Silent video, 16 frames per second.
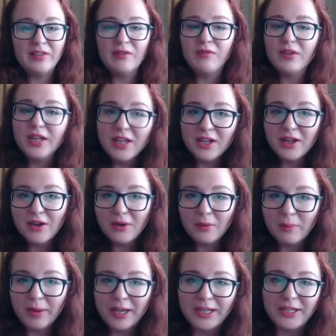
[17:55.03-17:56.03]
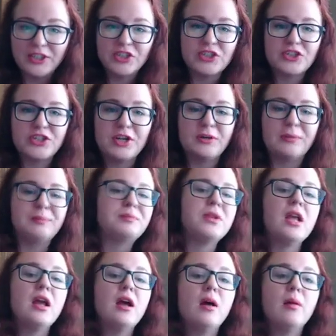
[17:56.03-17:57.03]
video page. So
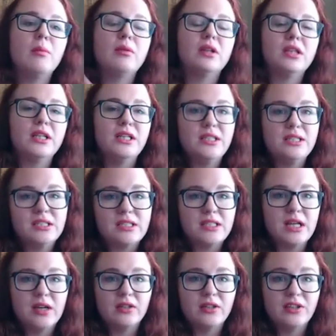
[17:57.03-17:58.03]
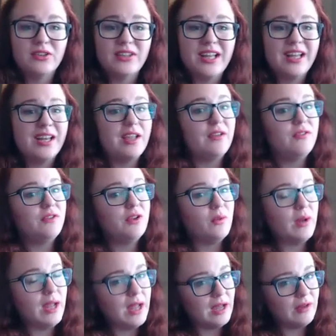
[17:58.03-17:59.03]
please download that if you
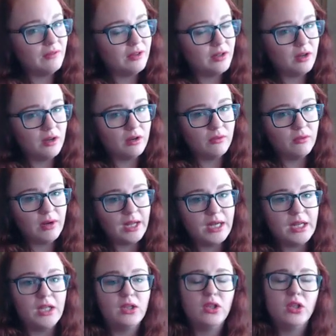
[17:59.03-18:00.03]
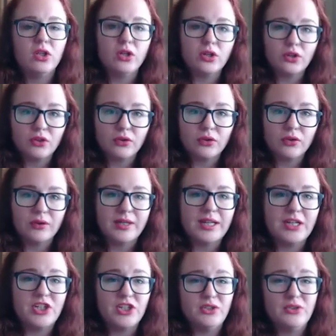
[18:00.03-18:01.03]
haven't already. Look through it
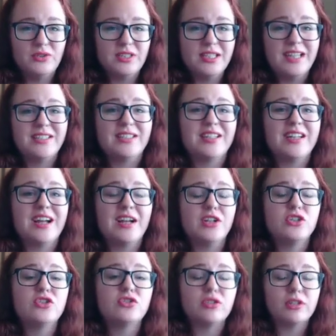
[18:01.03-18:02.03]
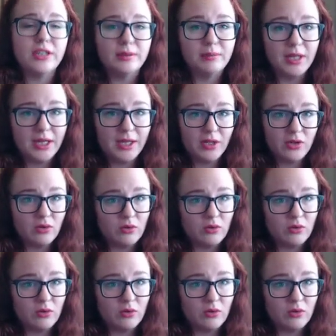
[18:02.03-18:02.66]
and use that to kind of streamline and